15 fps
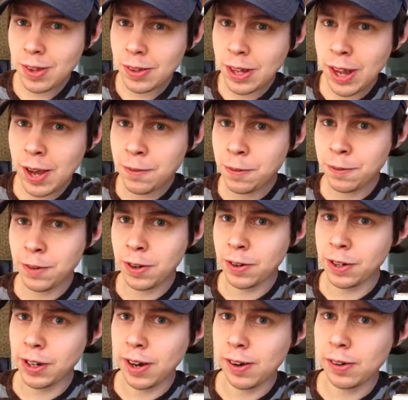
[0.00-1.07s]
they have a
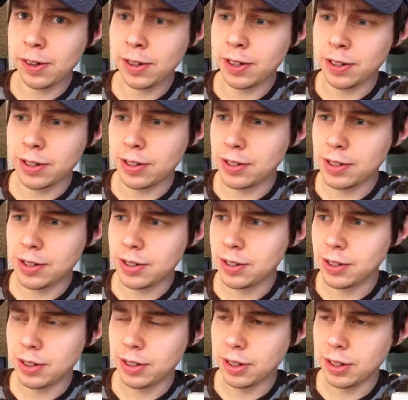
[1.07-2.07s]
very arrogant